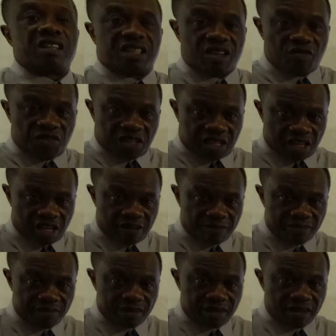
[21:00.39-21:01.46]

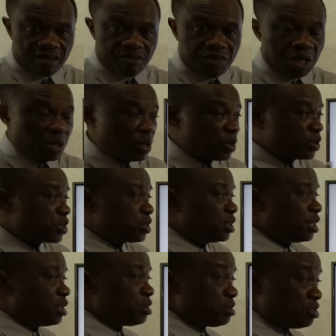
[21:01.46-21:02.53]
relativity,
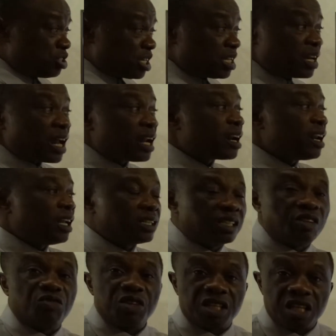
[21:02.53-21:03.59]
because the general
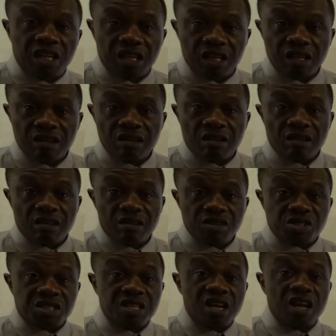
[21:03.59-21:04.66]
relativity
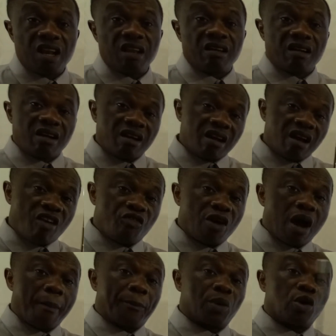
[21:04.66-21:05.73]
still
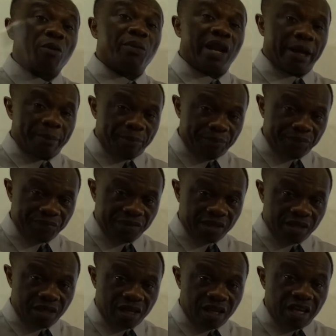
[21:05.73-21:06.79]
have a problem.
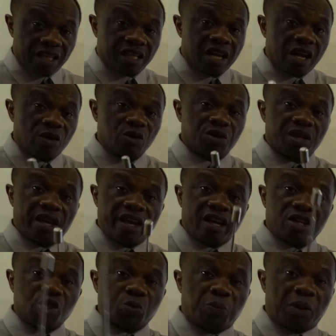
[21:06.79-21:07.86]
It cannot
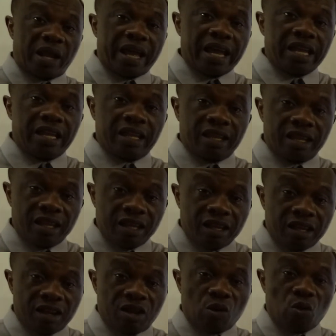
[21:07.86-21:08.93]
explain
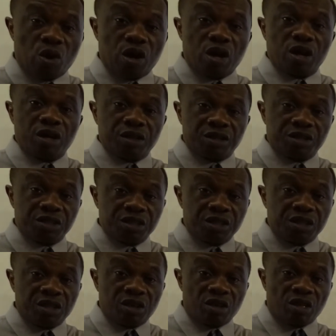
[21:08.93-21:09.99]
the world
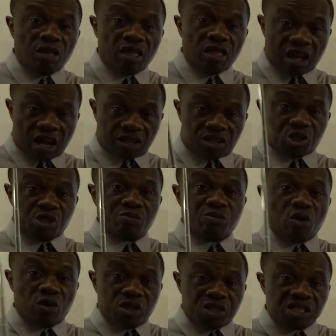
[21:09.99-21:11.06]
at
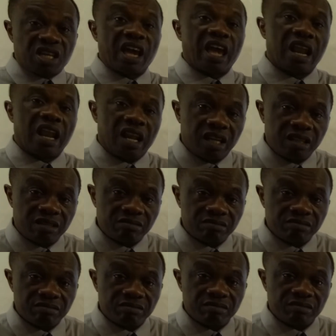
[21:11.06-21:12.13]
small scale.
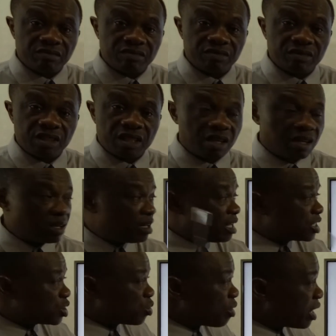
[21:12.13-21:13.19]

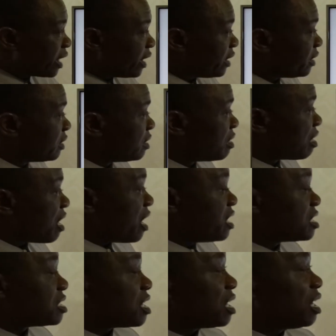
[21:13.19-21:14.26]
That's why
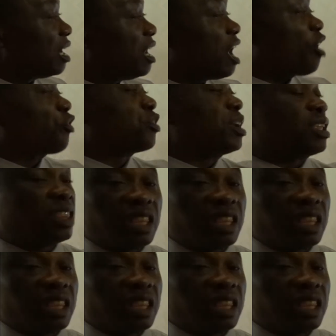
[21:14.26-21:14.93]
Einstein left